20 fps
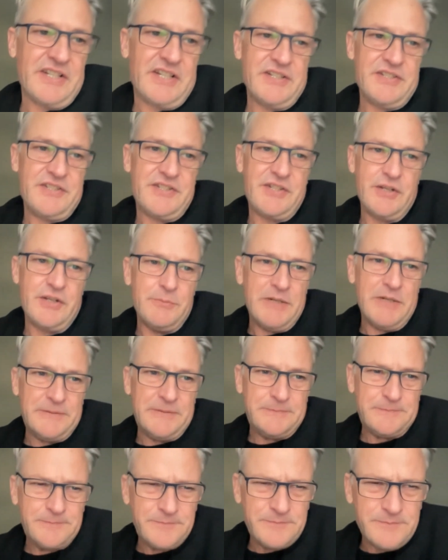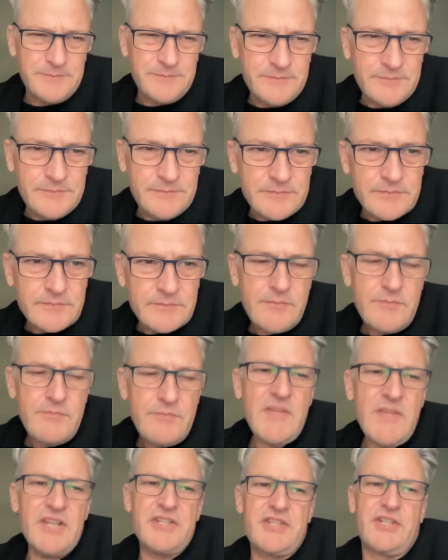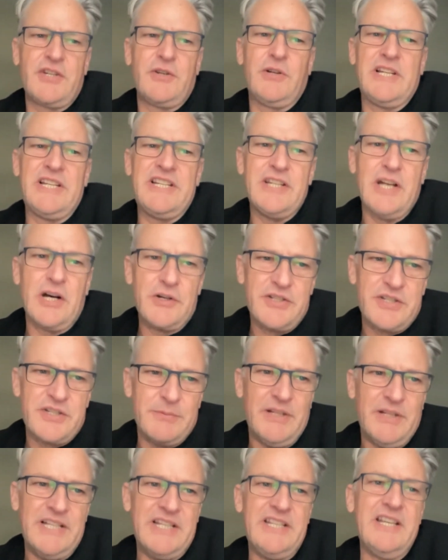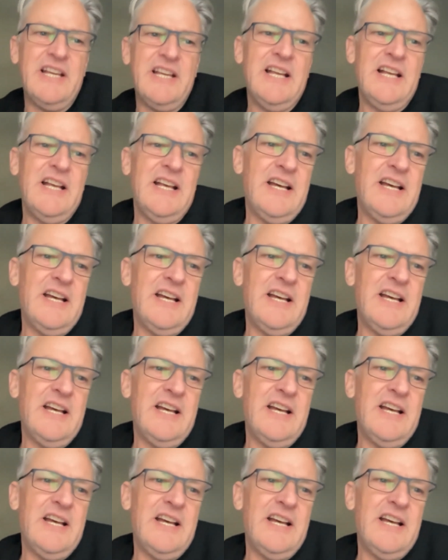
consumer. Shu Lea notably